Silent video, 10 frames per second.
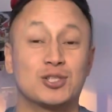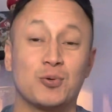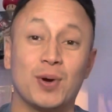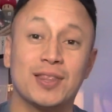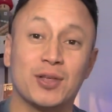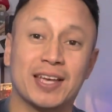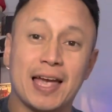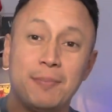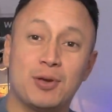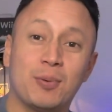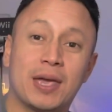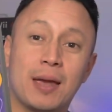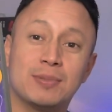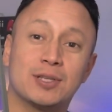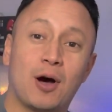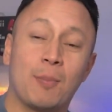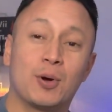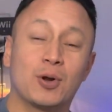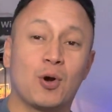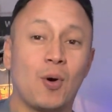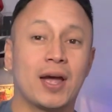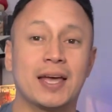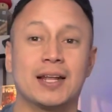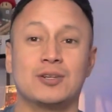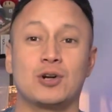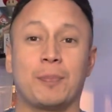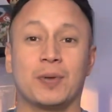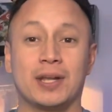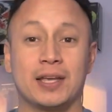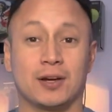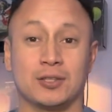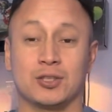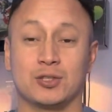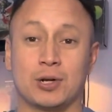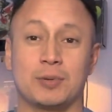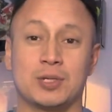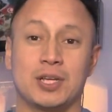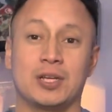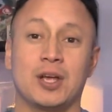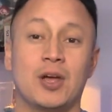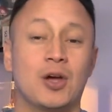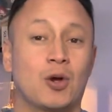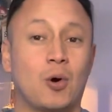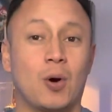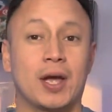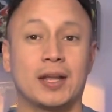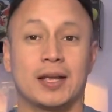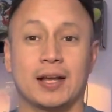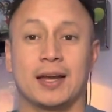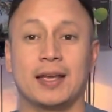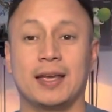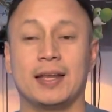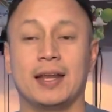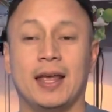to win the GameCube games, I'm gonna go ahead and drop the link on the description. Go ahead and click it